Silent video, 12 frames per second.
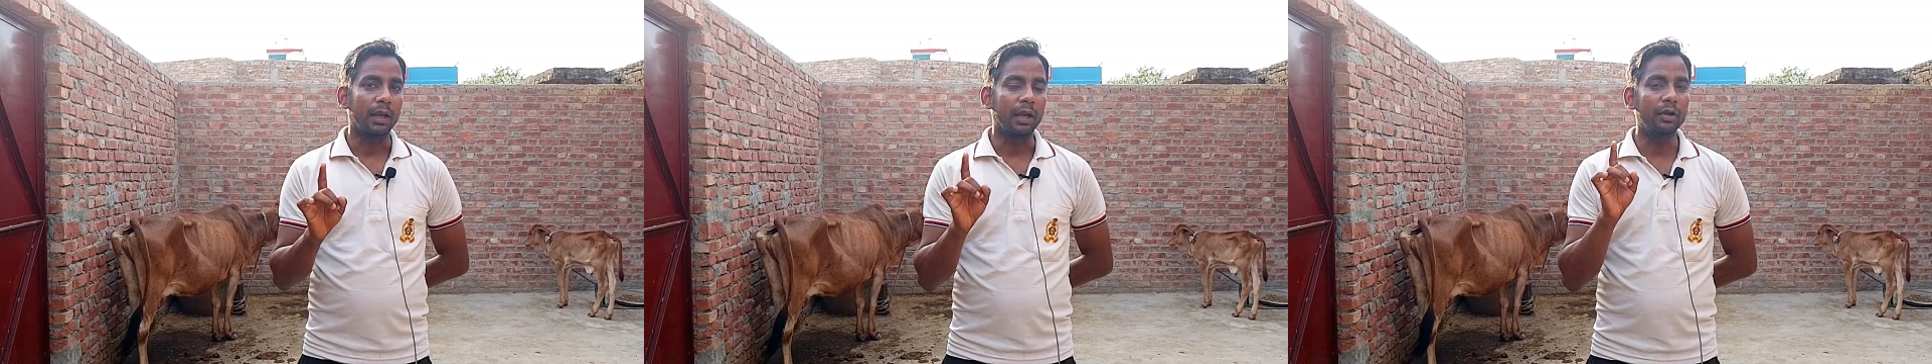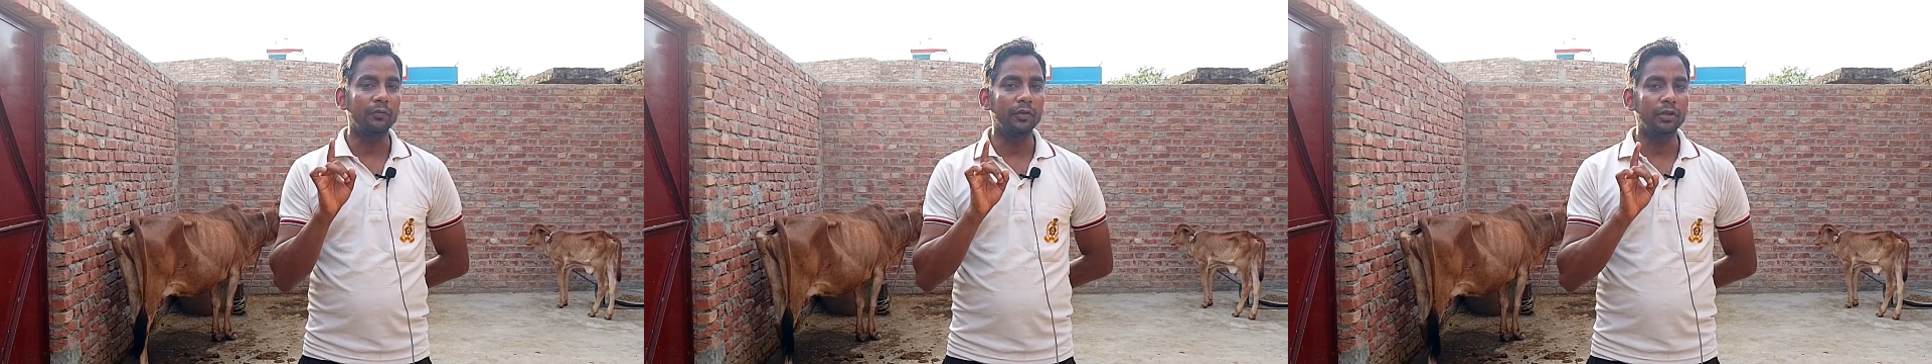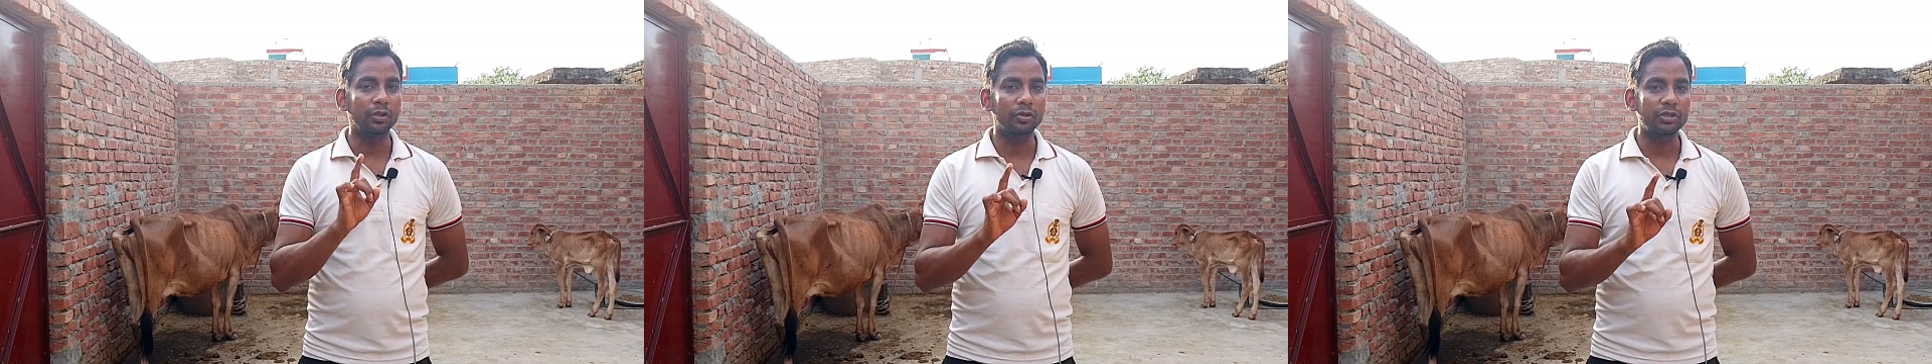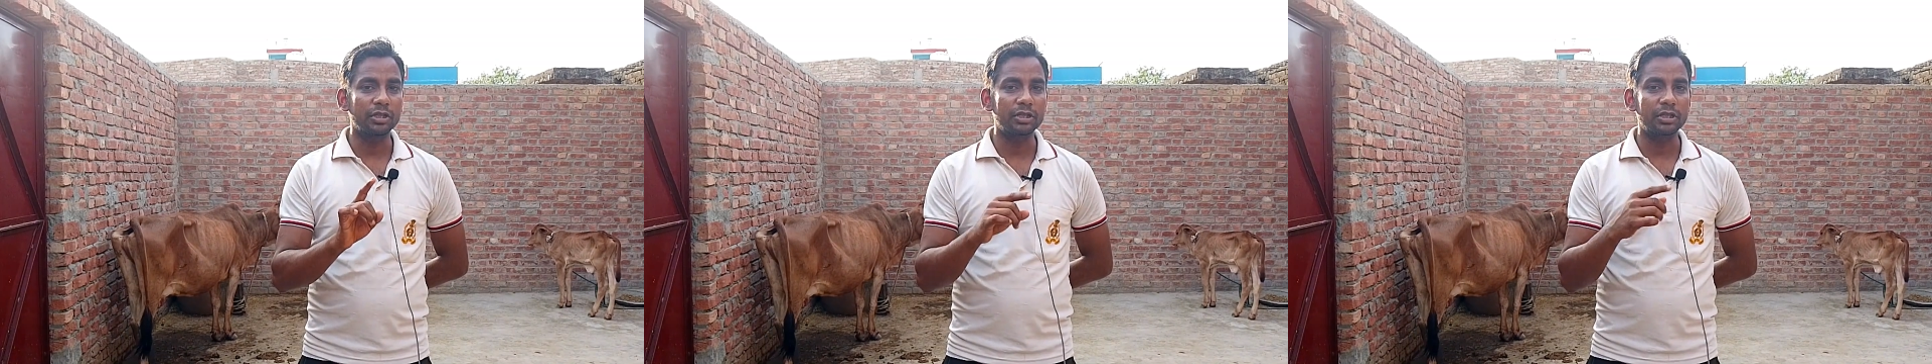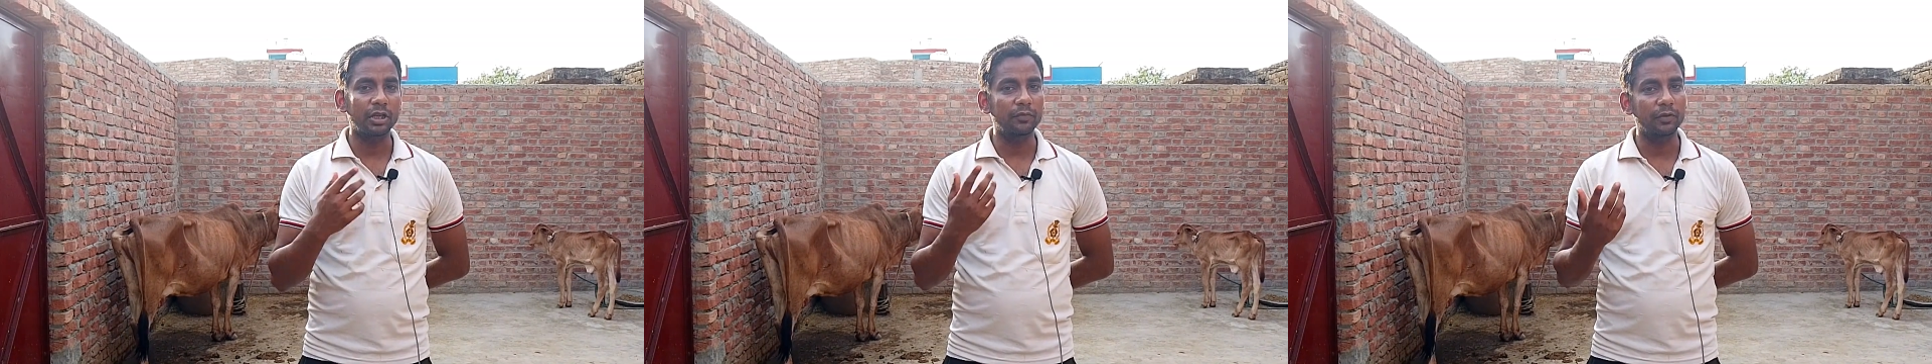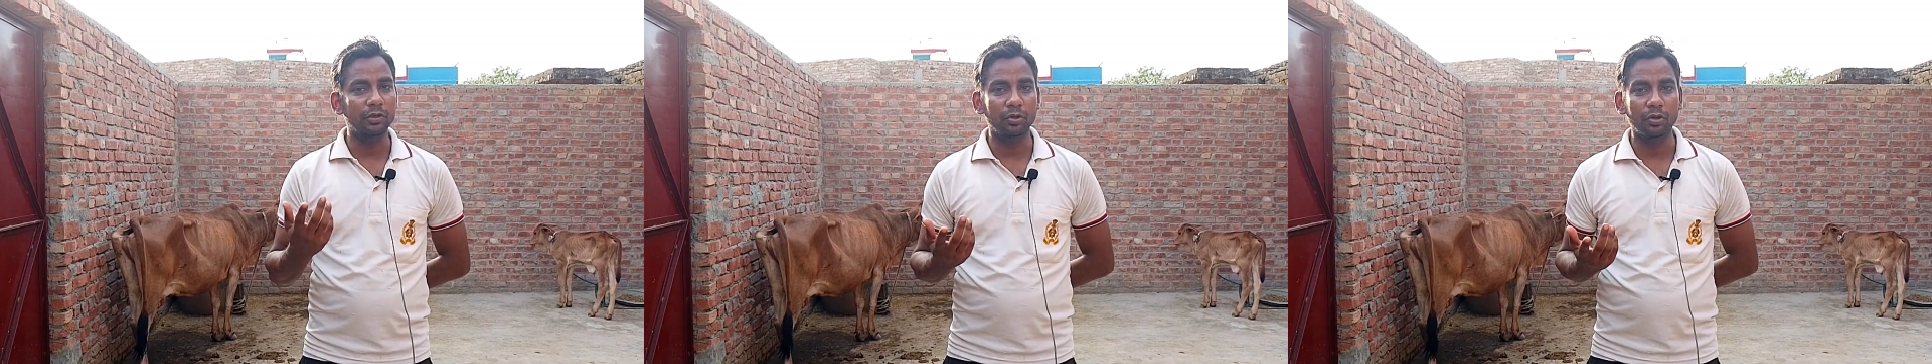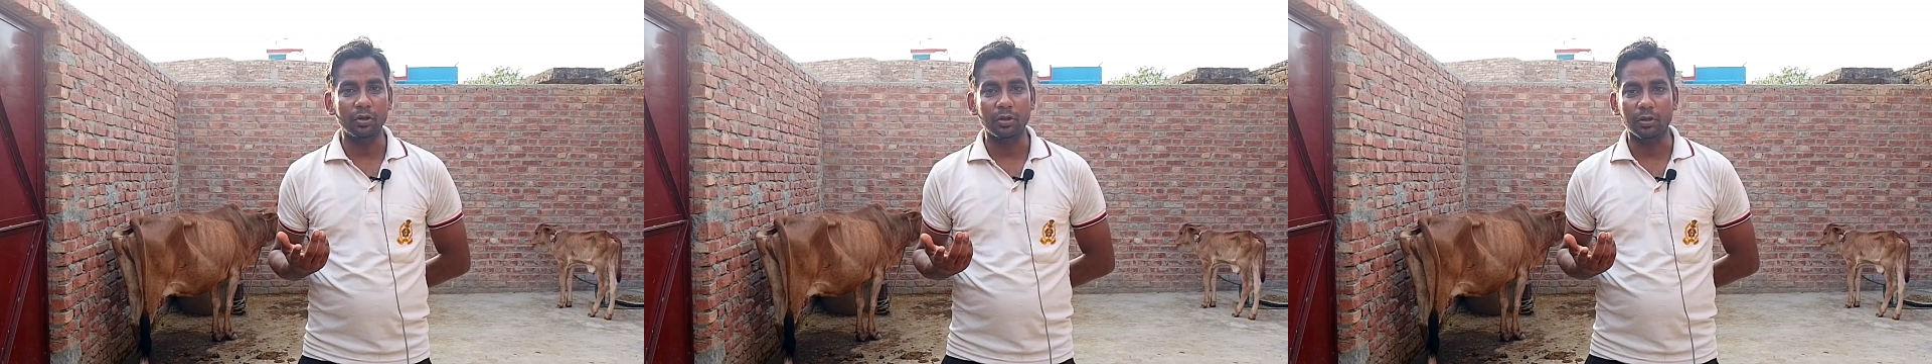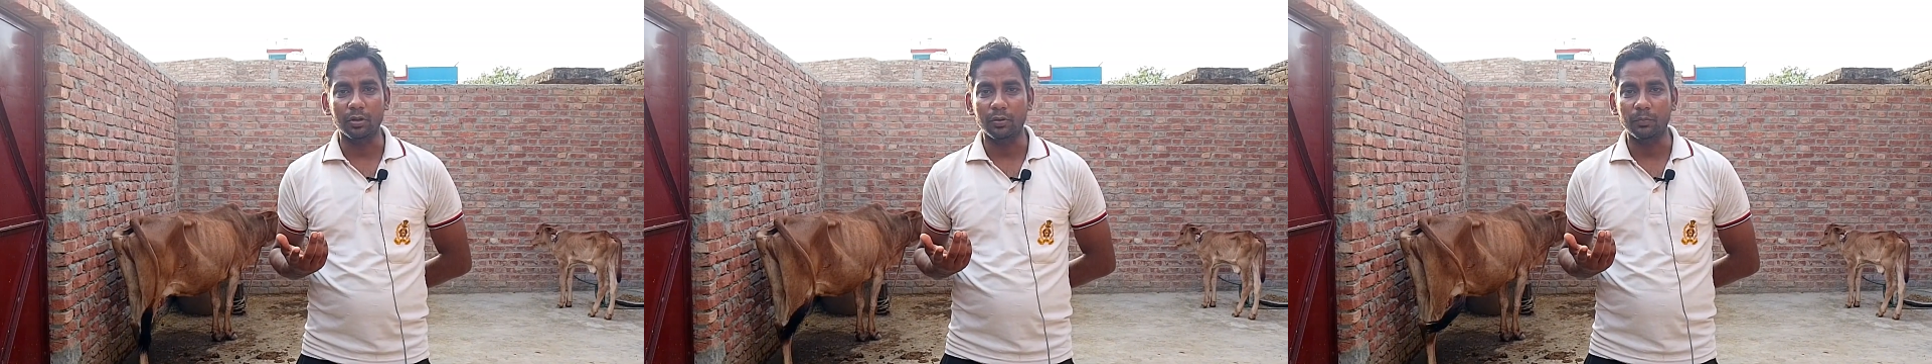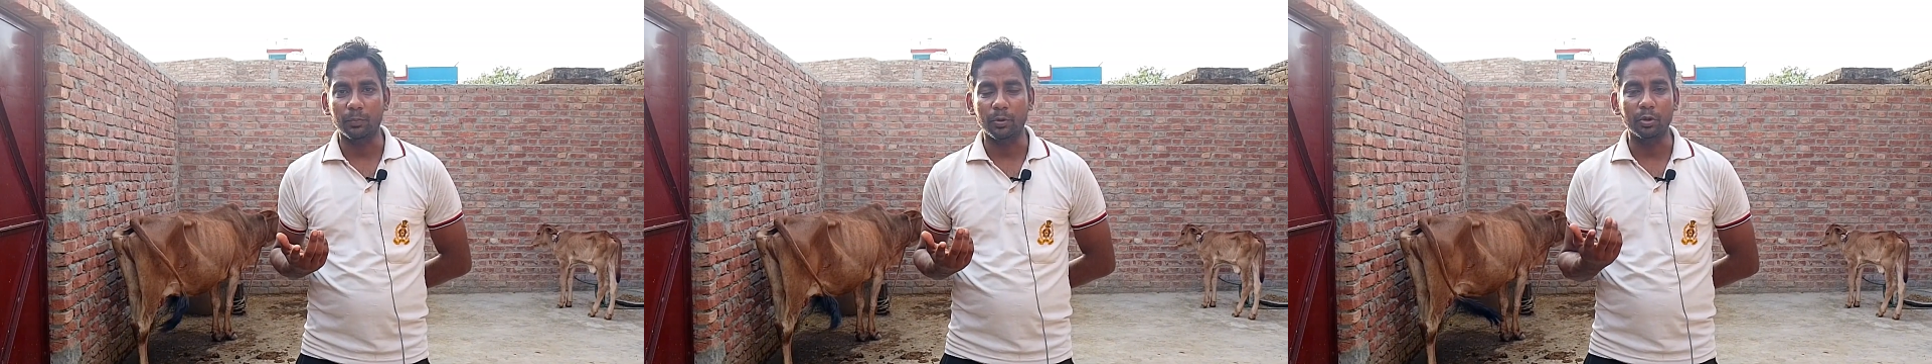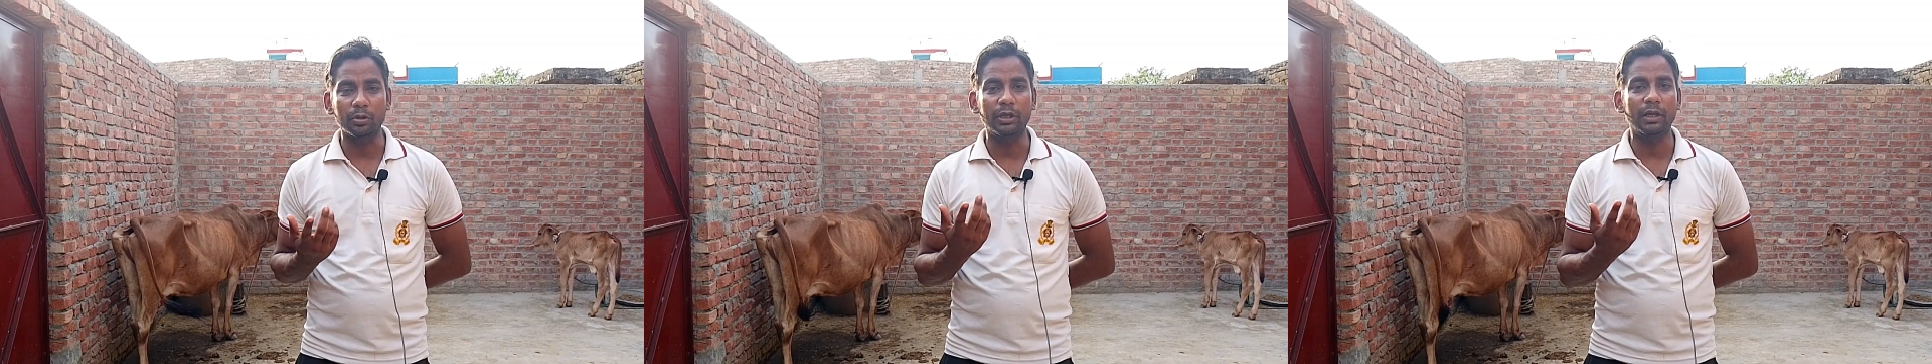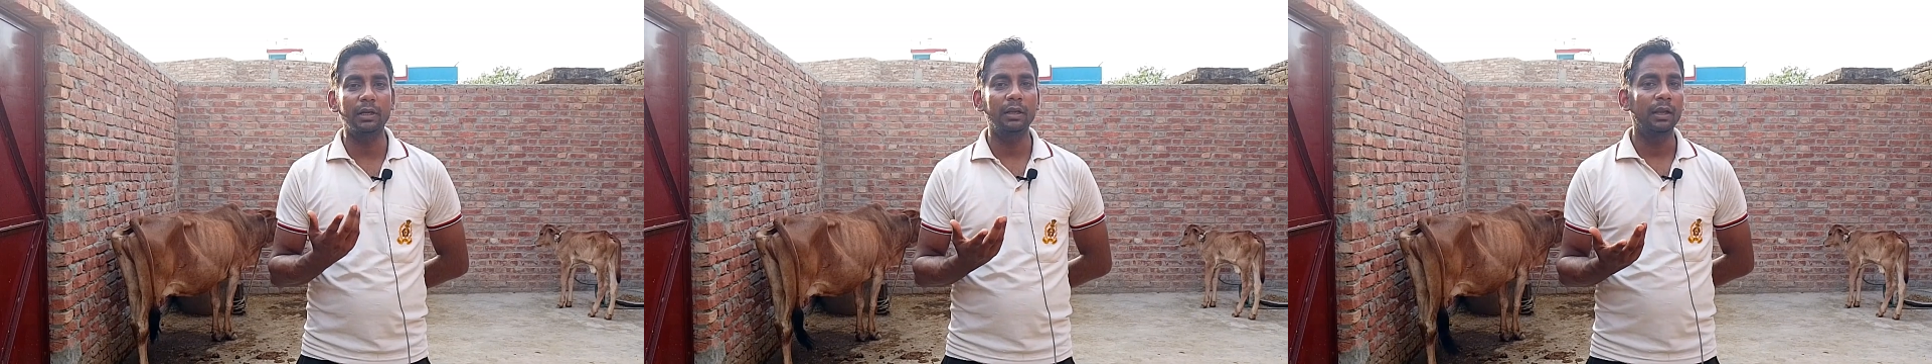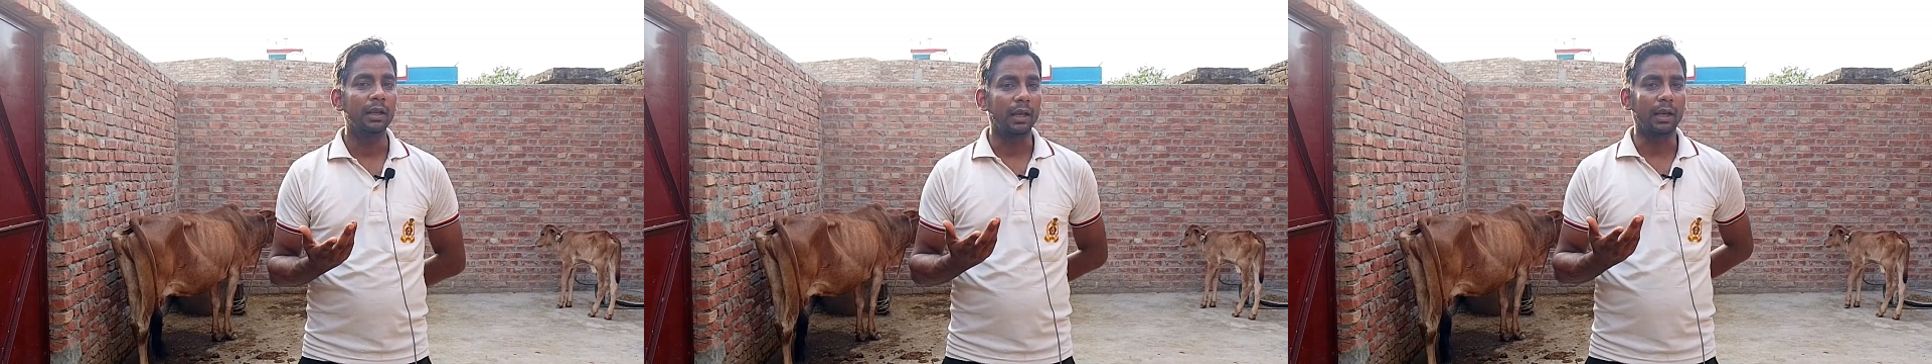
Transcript: and with your sister, with your brother